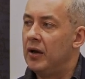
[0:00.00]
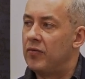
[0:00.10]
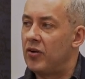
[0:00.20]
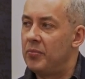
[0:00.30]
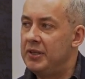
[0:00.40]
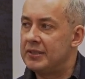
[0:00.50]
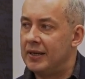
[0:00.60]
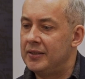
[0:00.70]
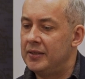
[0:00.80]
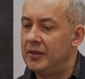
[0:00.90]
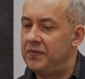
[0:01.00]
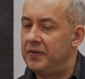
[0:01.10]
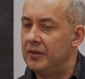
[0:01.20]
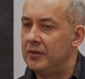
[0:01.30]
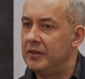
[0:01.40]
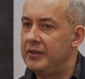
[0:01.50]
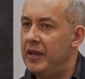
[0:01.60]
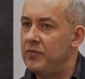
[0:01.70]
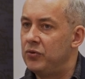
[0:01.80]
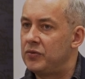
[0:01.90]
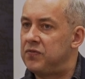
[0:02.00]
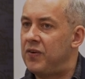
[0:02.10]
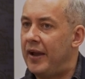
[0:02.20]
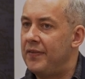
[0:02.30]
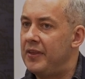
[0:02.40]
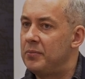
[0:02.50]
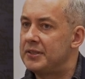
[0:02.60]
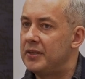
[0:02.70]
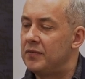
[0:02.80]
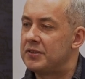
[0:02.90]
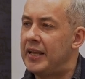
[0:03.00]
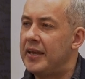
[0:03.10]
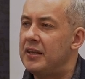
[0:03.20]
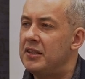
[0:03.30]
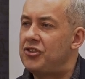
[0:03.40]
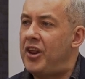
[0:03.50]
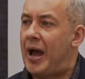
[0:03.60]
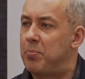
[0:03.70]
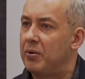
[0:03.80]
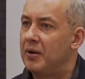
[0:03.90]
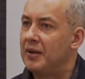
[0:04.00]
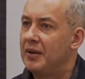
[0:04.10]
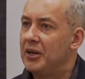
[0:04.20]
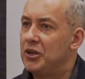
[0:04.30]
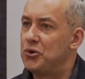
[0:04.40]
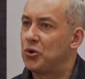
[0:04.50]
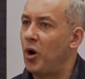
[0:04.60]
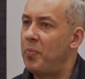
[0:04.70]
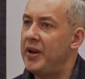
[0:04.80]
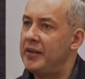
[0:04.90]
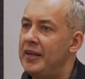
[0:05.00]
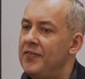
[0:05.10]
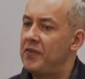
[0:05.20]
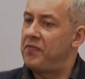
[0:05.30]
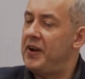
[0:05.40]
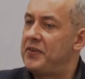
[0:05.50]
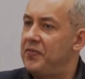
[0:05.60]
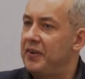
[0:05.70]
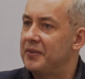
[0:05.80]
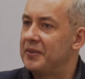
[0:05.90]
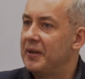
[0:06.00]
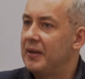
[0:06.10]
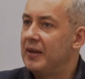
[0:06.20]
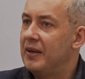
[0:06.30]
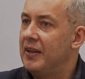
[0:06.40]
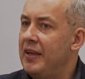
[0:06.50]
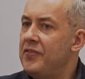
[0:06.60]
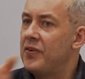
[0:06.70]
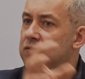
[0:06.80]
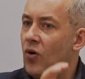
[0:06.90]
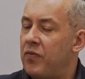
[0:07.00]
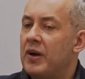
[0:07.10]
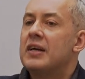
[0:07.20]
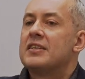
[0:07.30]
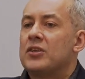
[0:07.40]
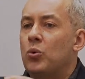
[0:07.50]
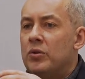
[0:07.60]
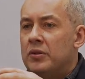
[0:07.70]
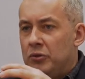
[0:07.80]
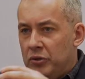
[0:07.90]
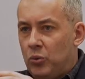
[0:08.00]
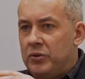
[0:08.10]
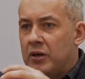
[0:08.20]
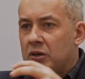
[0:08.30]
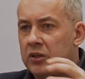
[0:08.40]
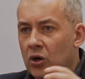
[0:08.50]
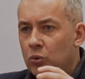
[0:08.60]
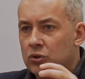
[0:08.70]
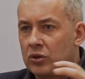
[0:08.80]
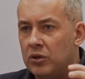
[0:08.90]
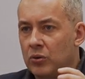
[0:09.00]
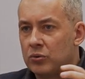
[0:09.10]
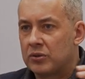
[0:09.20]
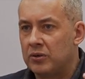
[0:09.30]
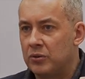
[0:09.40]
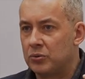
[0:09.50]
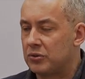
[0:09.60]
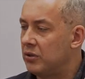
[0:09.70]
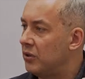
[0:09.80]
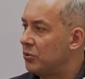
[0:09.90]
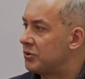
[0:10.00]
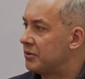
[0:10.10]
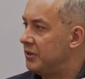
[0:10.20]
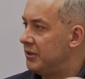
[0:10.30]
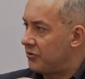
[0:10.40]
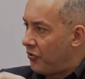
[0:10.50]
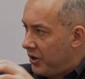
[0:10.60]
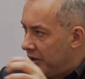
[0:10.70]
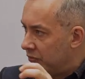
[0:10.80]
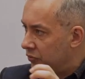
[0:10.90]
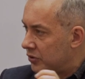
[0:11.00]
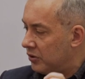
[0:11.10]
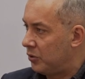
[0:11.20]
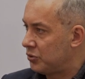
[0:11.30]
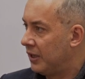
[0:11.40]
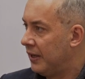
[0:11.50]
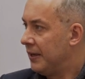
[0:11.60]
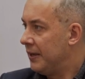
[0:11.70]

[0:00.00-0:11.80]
From this another field, they would find themselves like in trap, to cooperate in the third field, in the fourth. So, you know, the close, close, close, close, this ring would close,